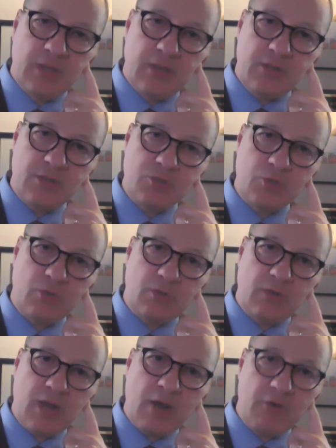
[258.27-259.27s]
the
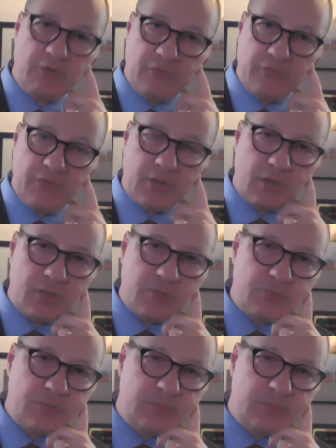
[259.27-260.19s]
historical narrative of our country.